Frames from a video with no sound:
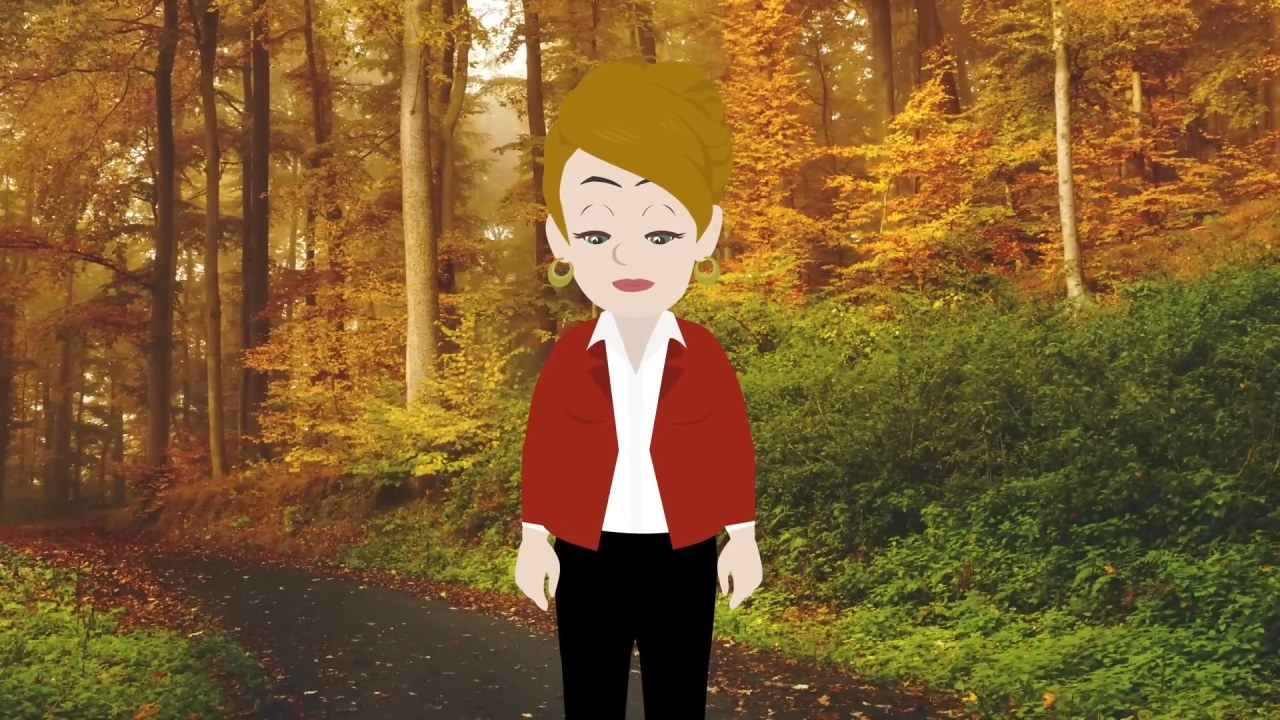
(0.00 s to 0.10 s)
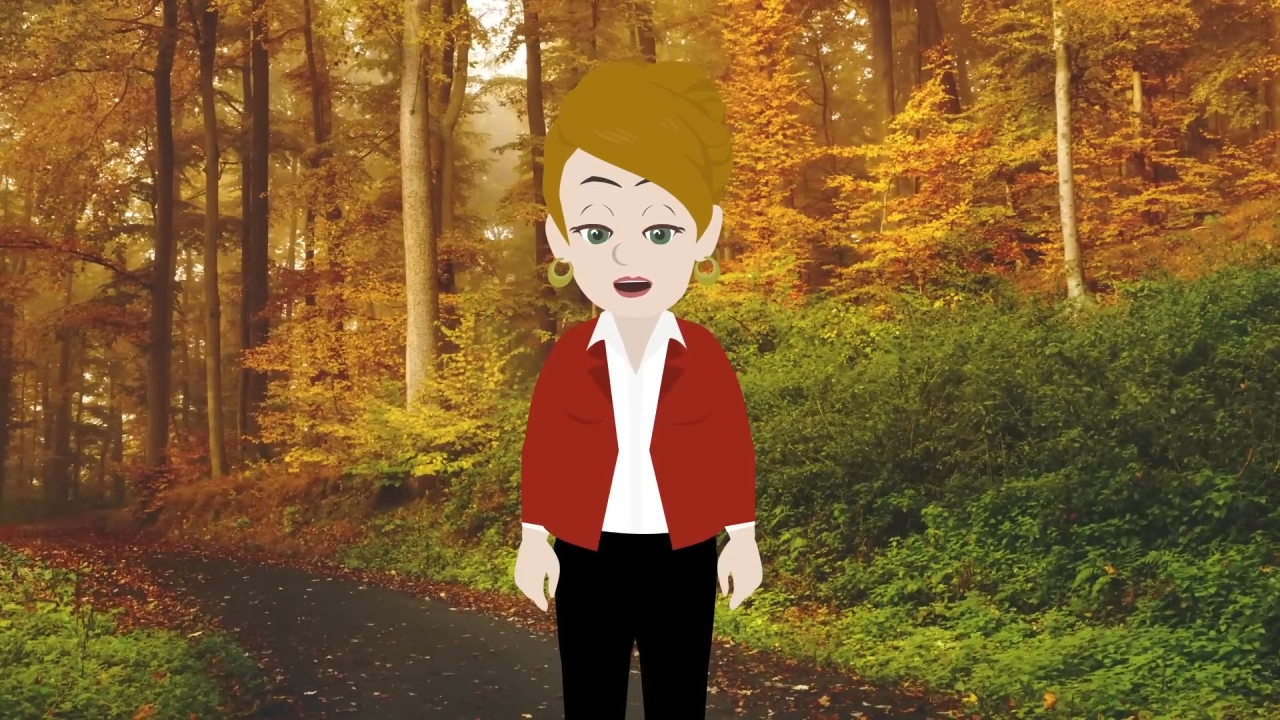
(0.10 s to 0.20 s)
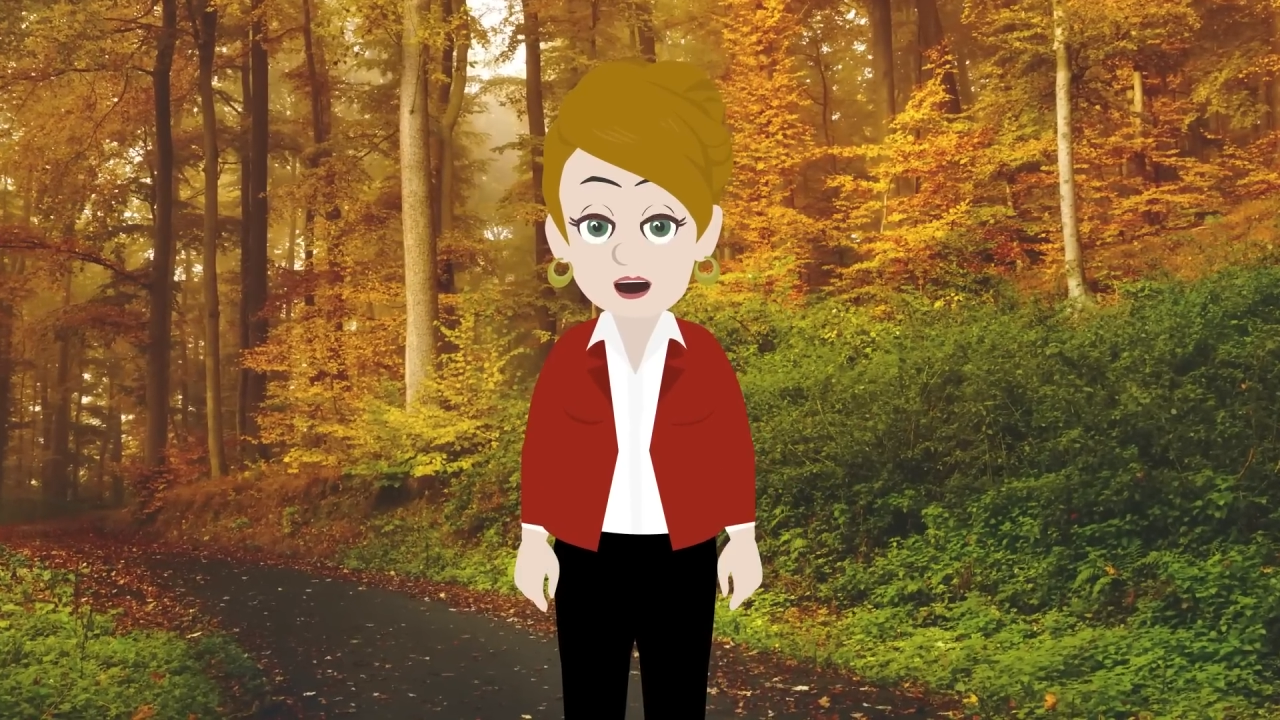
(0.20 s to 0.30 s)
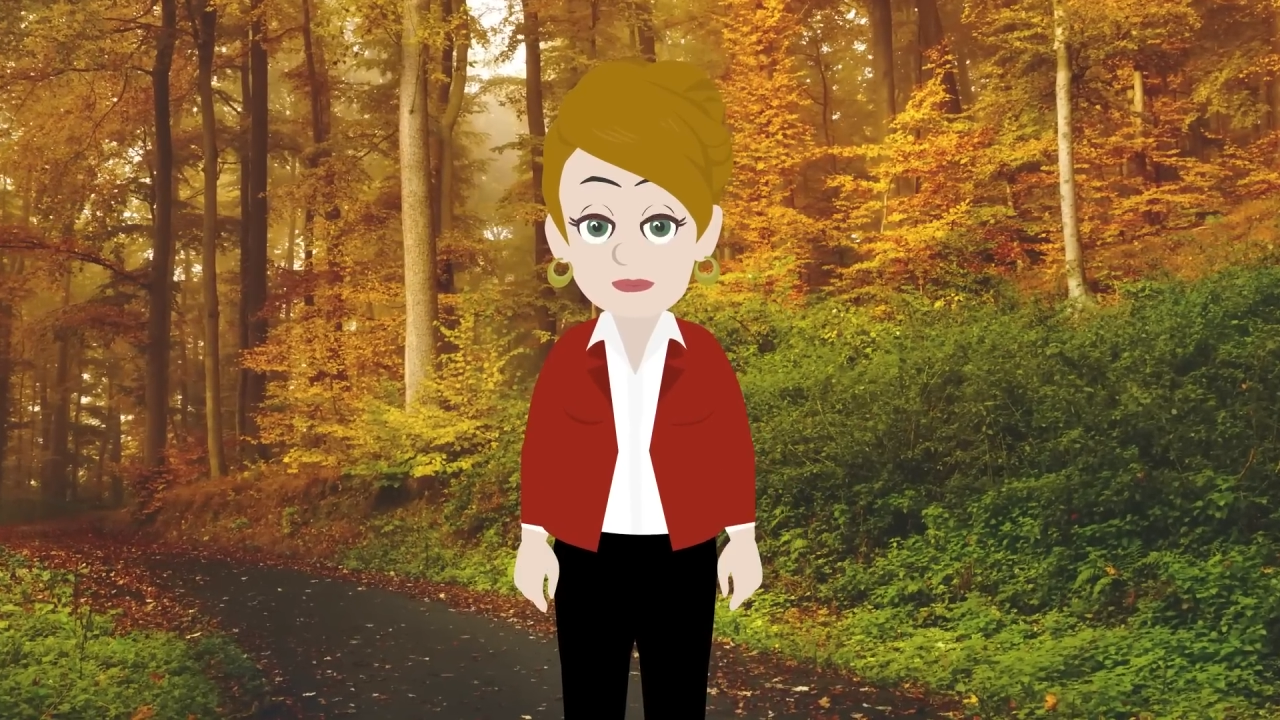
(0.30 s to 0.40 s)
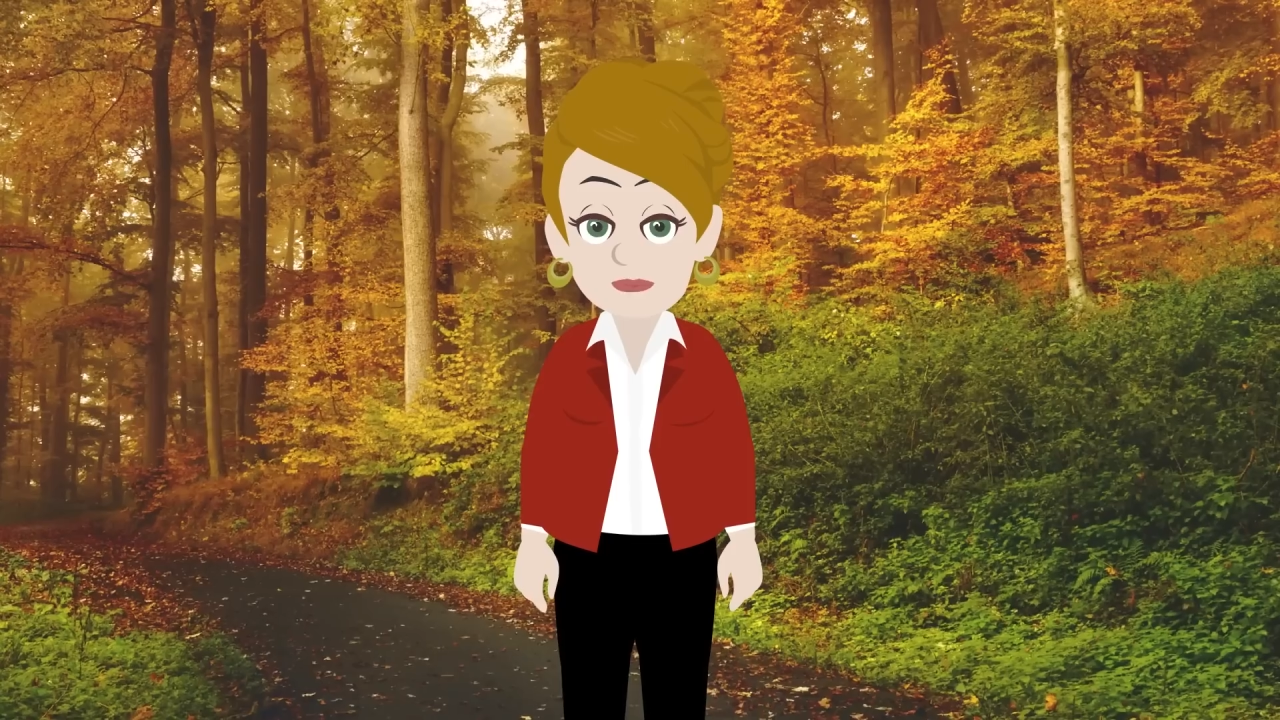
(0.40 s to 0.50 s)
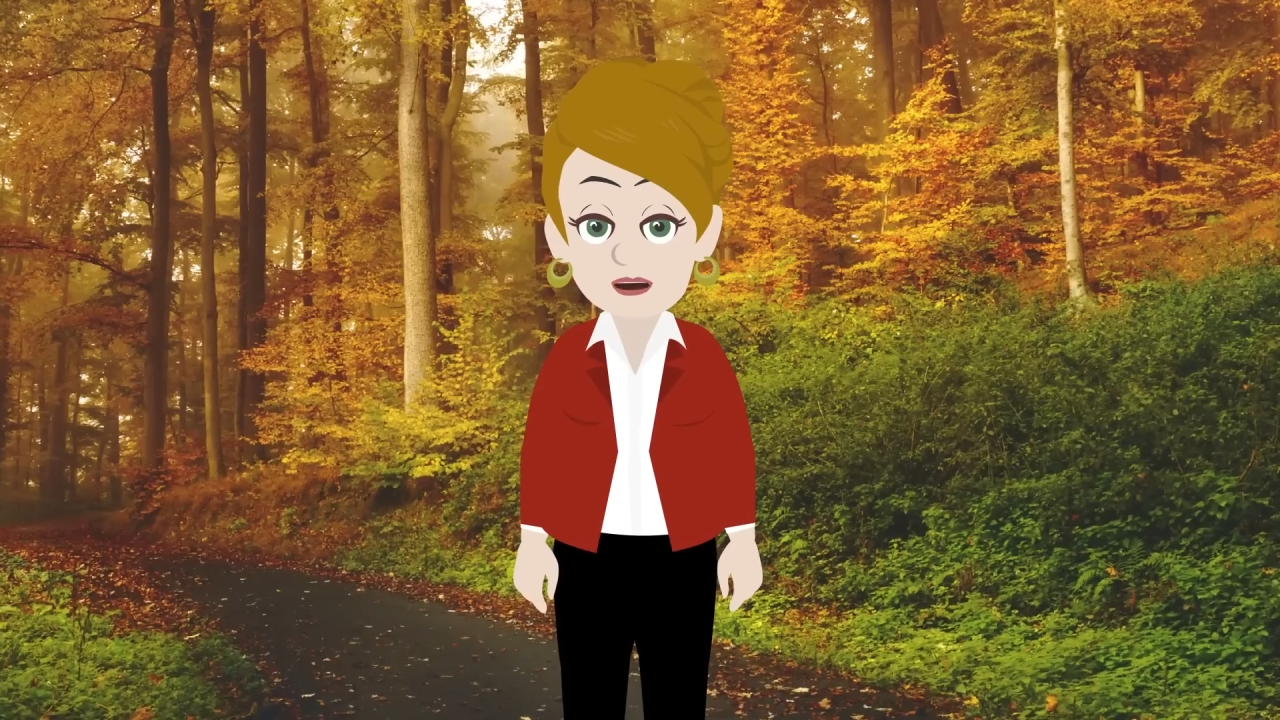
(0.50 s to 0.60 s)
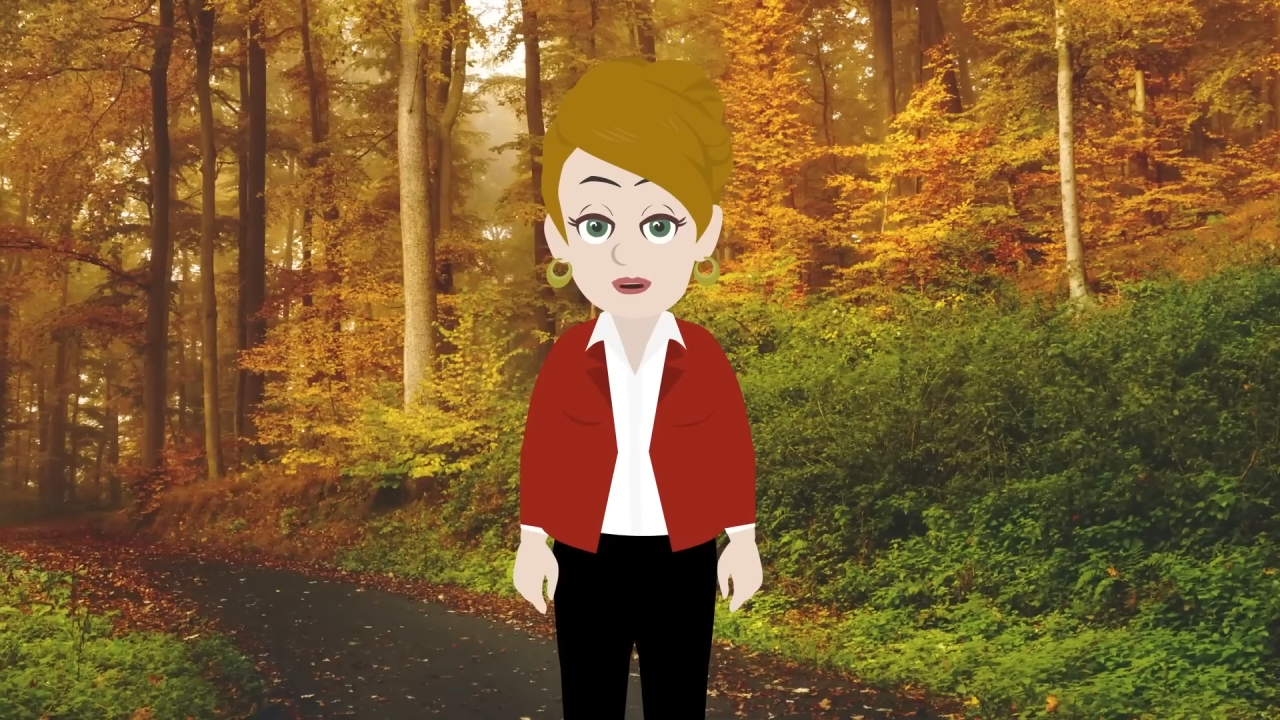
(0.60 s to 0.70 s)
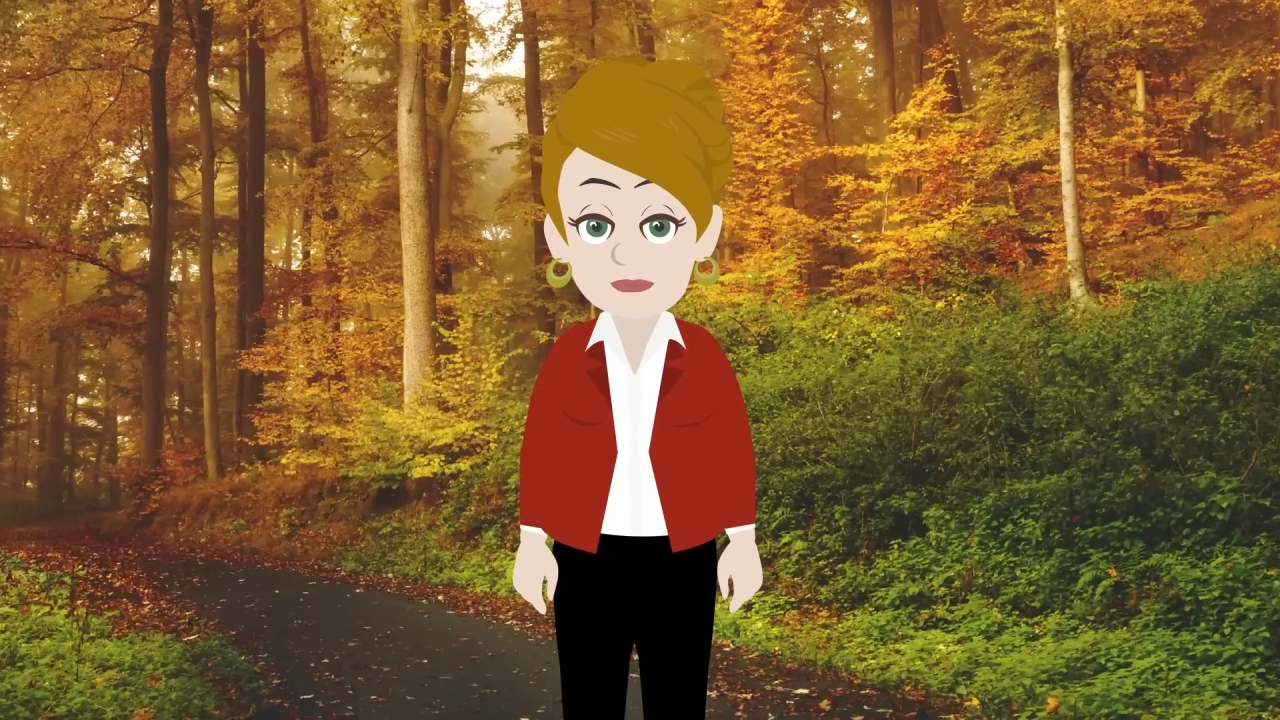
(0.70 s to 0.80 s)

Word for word: choices